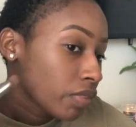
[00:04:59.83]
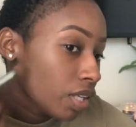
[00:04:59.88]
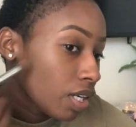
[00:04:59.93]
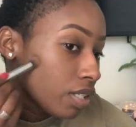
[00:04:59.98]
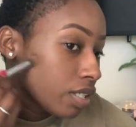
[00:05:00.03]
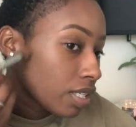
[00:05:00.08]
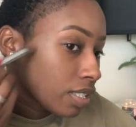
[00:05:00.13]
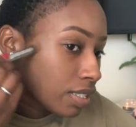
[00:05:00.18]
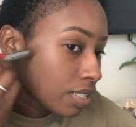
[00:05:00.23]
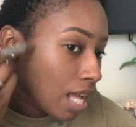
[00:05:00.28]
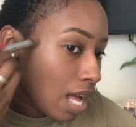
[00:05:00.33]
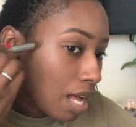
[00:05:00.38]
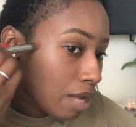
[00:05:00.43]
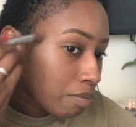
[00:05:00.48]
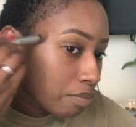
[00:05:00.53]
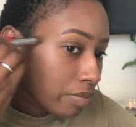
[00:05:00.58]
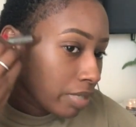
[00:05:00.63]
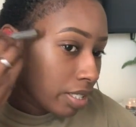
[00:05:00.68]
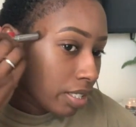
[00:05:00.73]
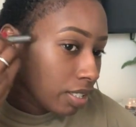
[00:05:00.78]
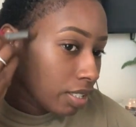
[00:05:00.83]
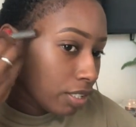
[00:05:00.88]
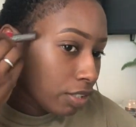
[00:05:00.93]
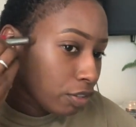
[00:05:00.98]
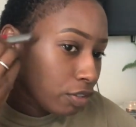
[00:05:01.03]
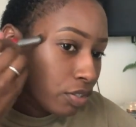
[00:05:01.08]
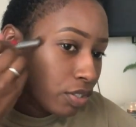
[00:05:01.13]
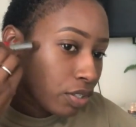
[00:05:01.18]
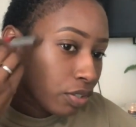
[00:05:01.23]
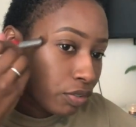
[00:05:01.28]
does not mean,
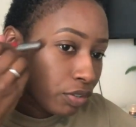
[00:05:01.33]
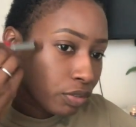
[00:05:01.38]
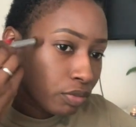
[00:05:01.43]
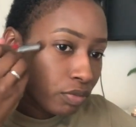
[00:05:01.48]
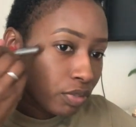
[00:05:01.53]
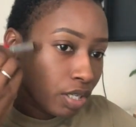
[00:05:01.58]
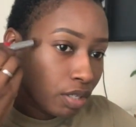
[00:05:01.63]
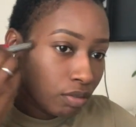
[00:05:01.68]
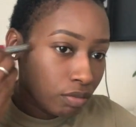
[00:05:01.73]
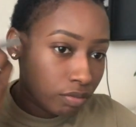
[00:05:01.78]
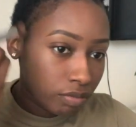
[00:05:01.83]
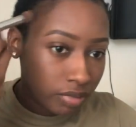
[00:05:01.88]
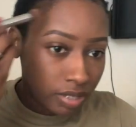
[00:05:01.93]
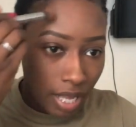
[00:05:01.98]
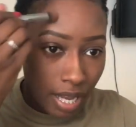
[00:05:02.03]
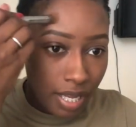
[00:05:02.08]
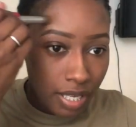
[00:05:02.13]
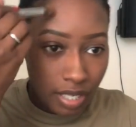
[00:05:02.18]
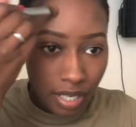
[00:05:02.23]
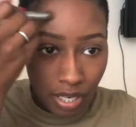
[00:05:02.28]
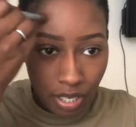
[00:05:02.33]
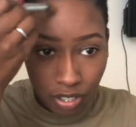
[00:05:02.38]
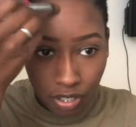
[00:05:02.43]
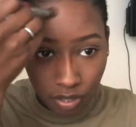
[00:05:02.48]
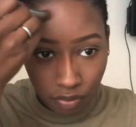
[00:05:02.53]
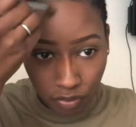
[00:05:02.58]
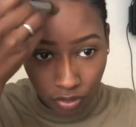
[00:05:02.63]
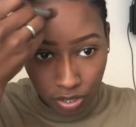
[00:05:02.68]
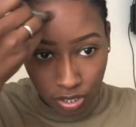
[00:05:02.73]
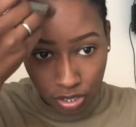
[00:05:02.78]
you know, you don't take care
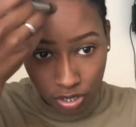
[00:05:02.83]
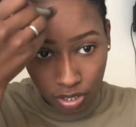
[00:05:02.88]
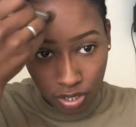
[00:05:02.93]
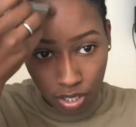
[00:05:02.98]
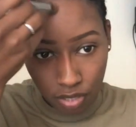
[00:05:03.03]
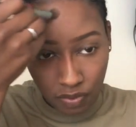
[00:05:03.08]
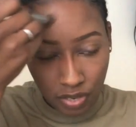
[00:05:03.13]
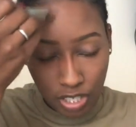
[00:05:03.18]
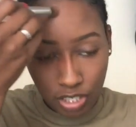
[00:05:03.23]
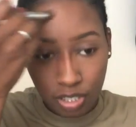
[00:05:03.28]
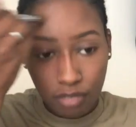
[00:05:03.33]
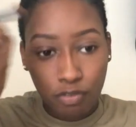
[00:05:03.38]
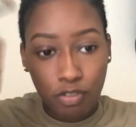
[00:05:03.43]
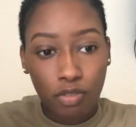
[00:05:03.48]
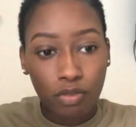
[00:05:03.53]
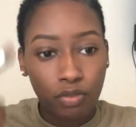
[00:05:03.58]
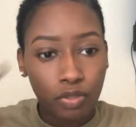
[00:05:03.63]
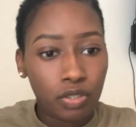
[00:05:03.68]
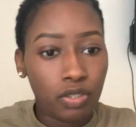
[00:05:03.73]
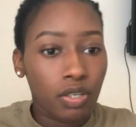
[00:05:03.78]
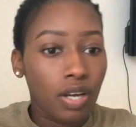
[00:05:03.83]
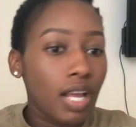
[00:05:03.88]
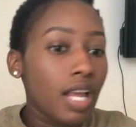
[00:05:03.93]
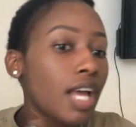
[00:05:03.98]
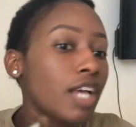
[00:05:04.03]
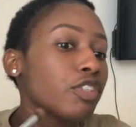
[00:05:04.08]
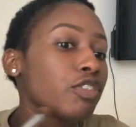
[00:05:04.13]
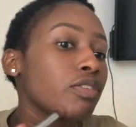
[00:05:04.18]
of yourself as if you know, as